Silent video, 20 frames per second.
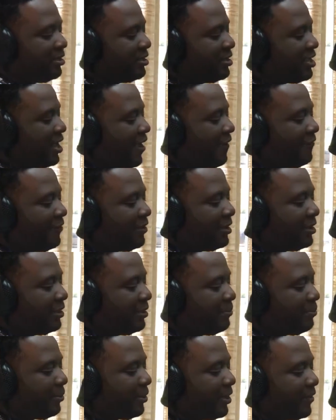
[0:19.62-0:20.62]
definitely
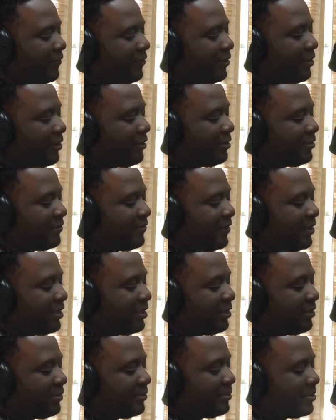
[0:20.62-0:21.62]
praying for those
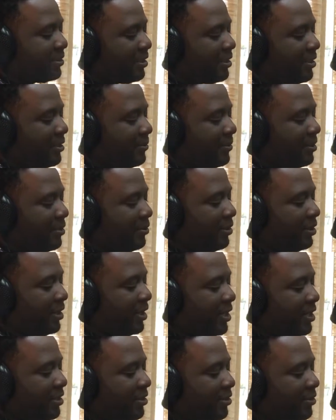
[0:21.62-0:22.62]
victims in
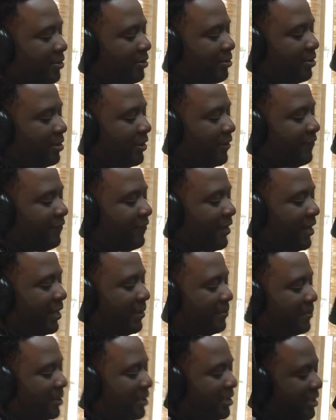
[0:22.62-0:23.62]
Orlando, their
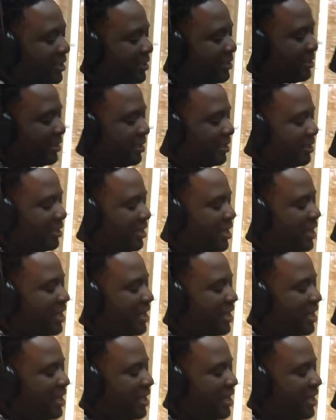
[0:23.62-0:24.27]
families, and